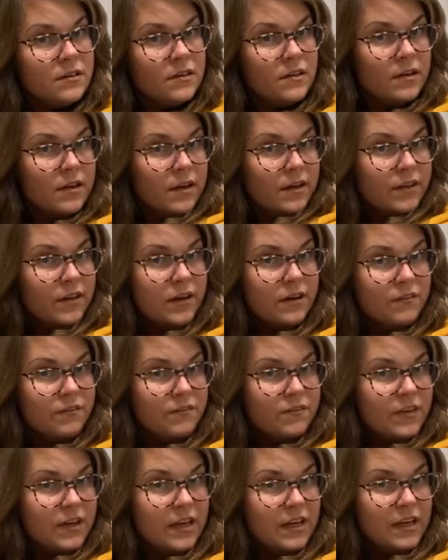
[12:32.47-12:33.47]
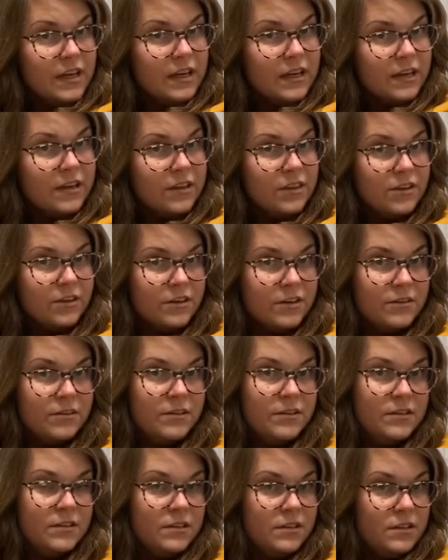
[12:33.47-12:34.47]
And then I'm feeding it through.
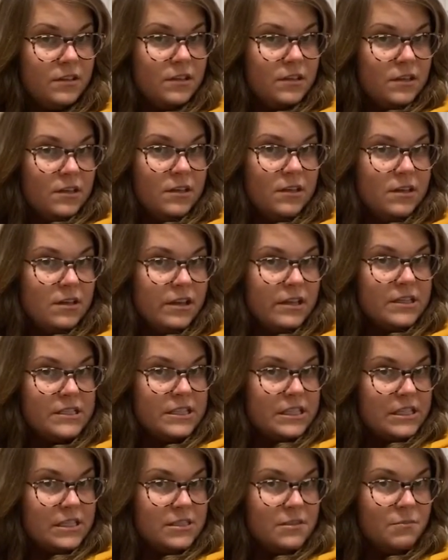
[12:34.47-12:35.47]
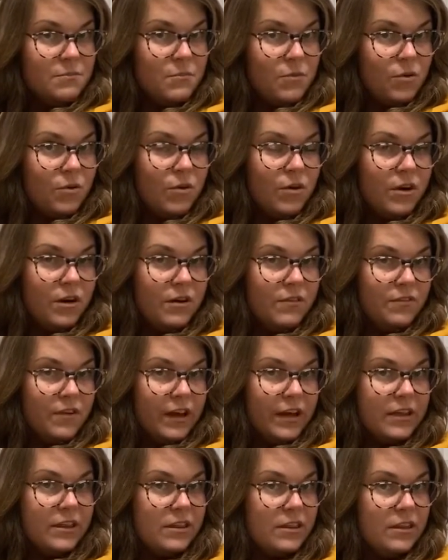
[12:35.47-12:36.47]
This is more of
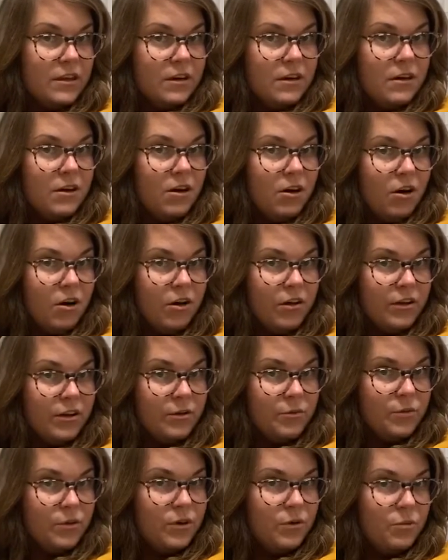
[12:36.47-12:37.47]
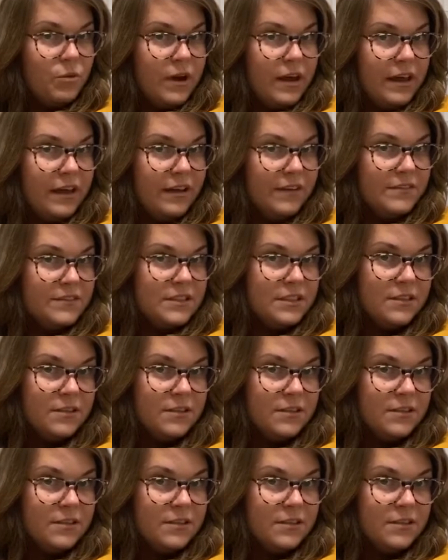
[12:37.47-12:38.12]
like the Hollywood waves.